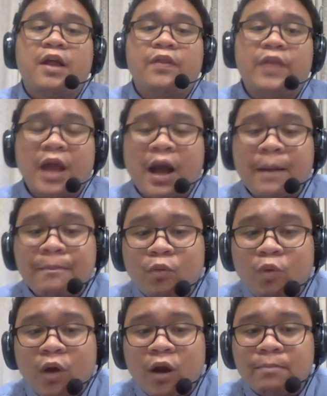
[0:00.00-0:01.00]
the
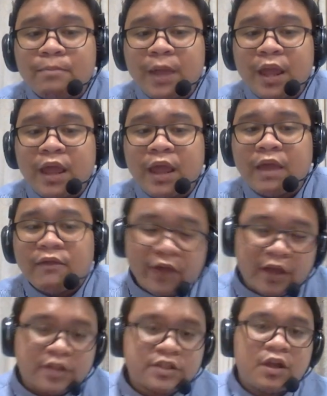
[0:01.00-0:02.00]
upwarping
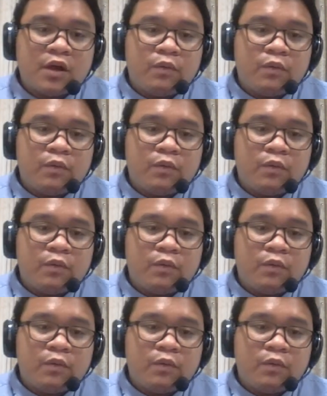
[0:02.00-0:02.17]
effect,